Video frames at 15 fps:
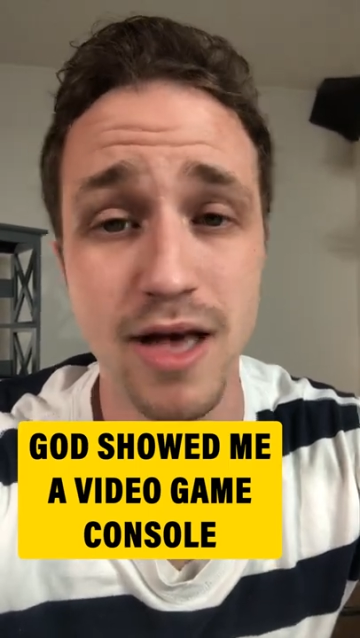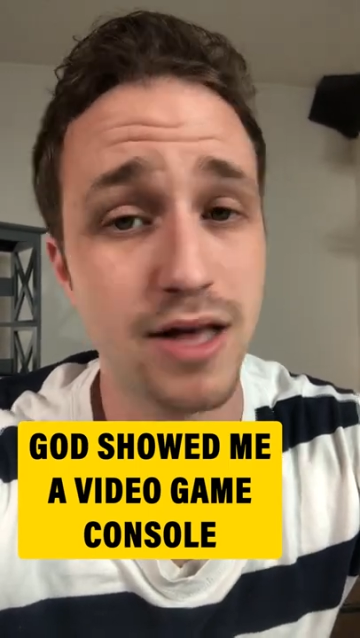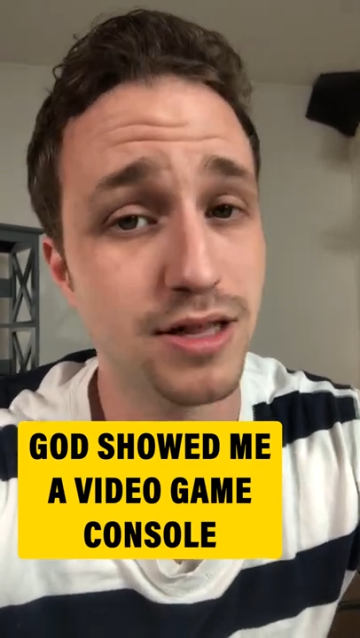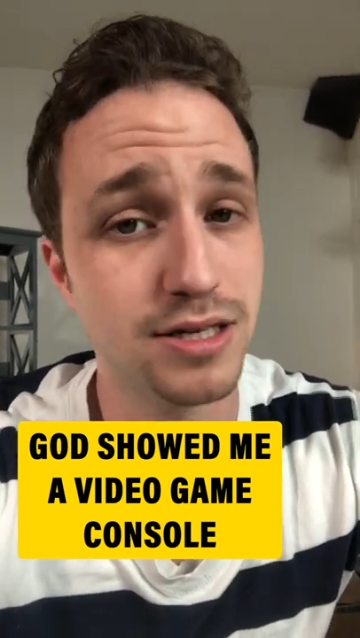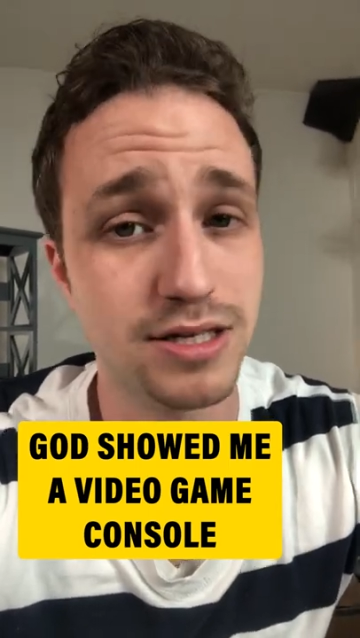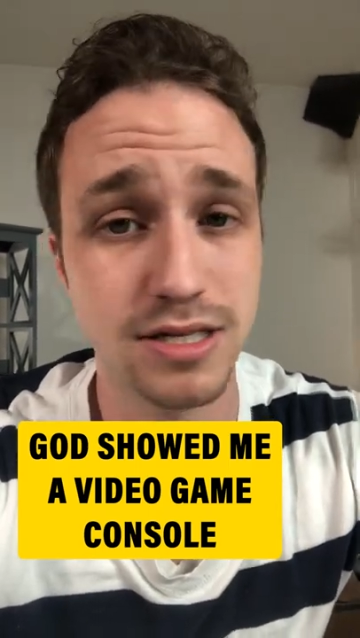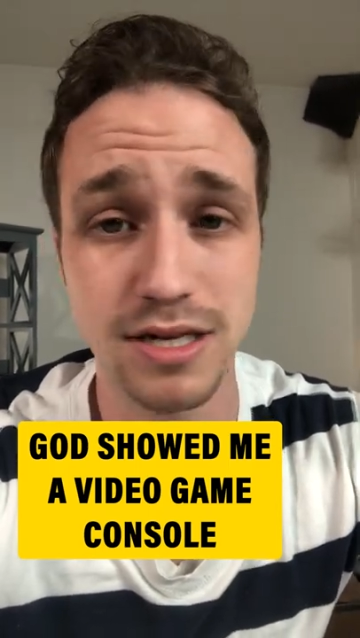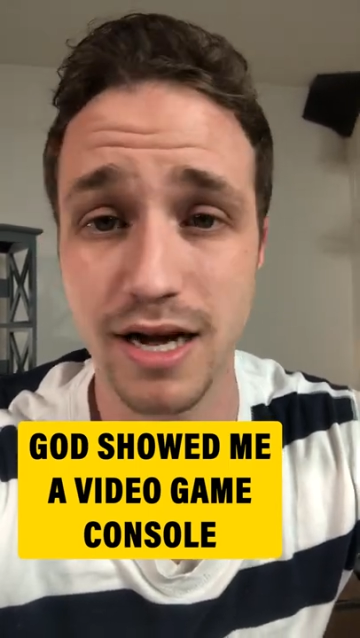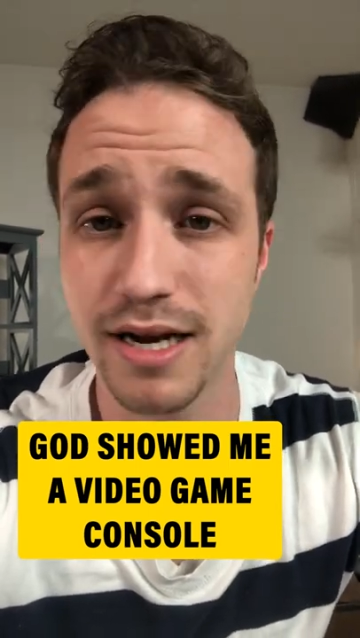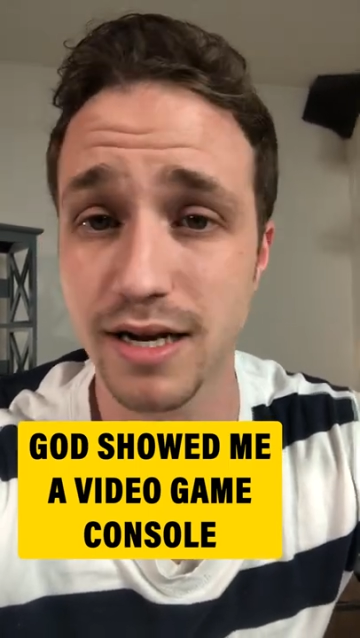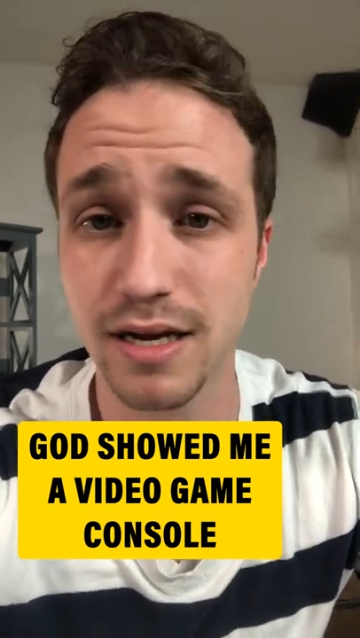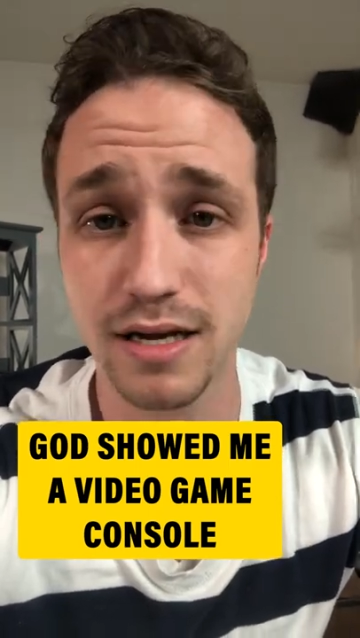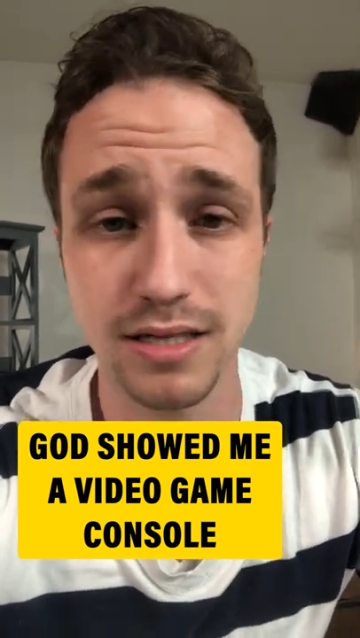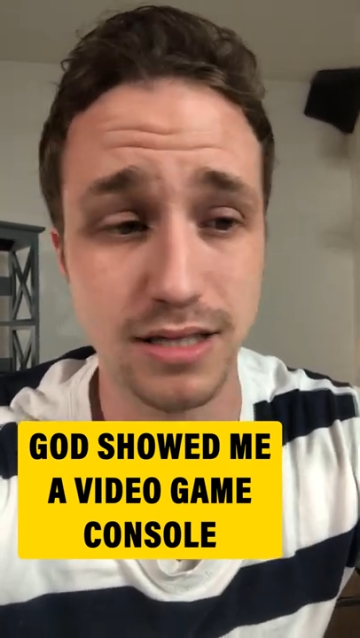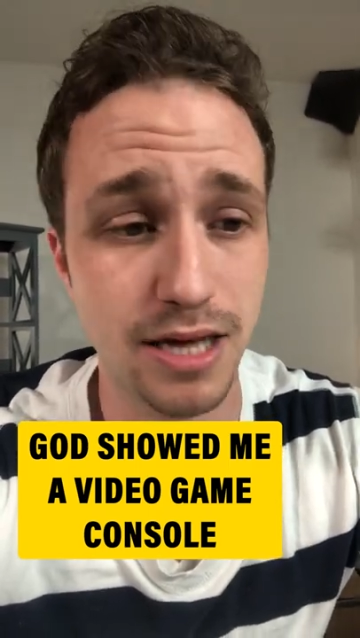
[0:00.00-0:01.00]
This is not a
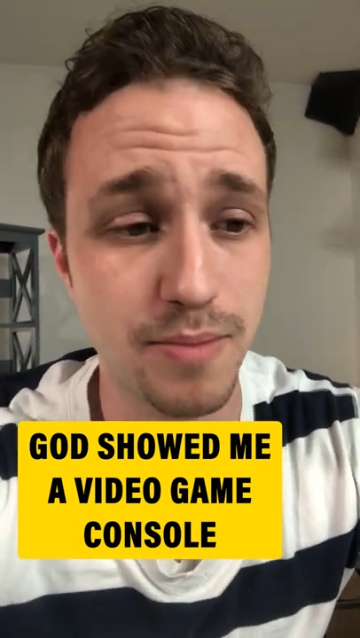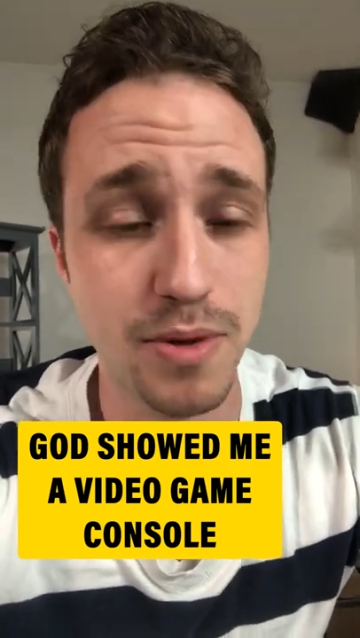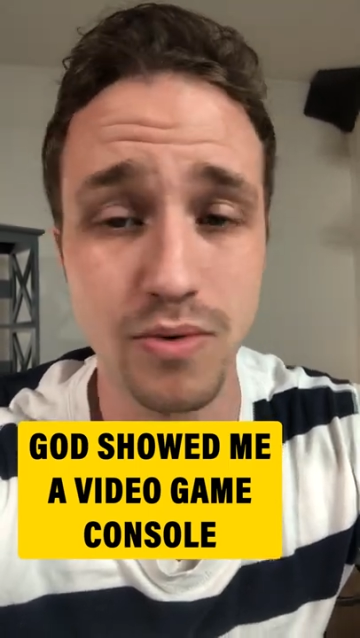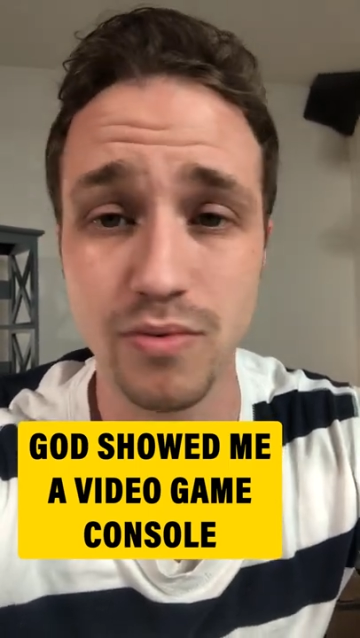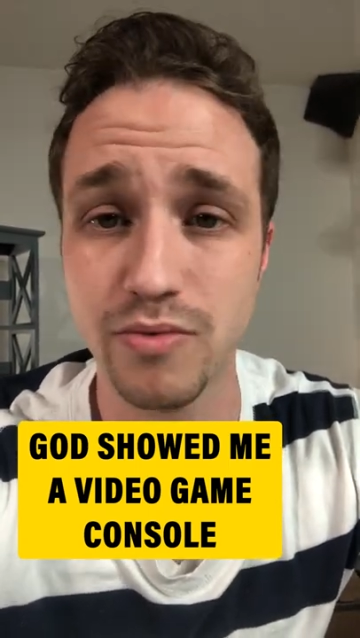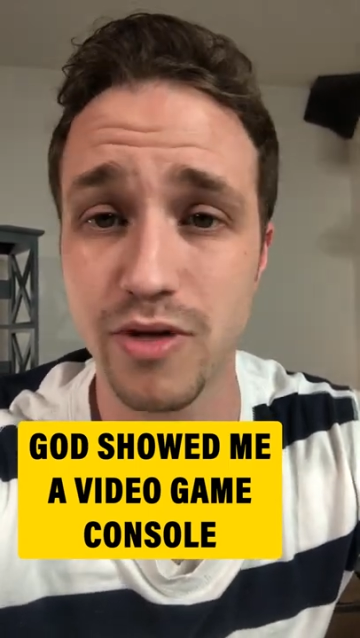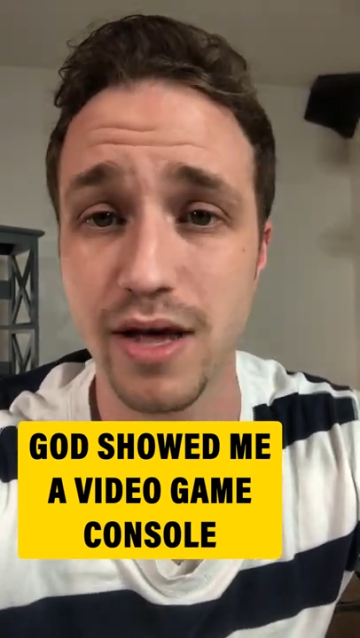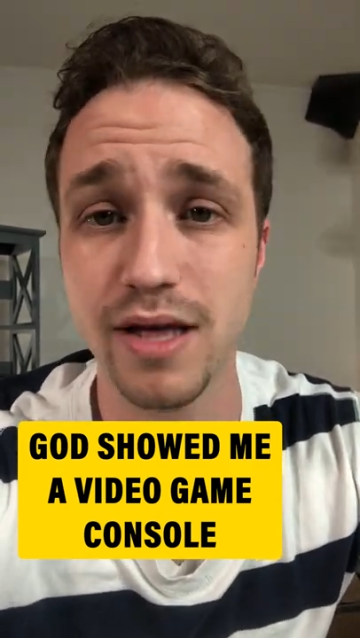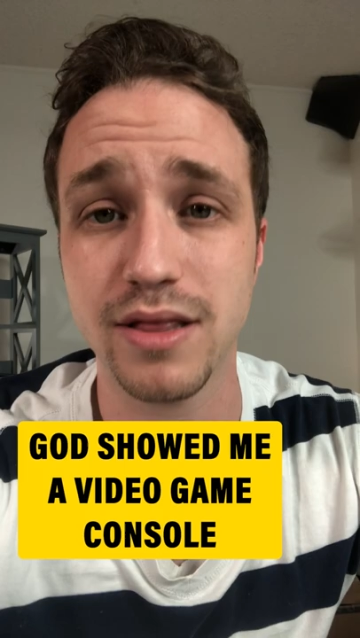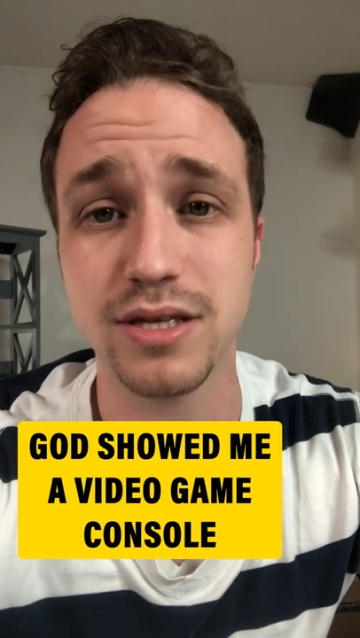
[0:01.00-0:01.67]
condemning thing.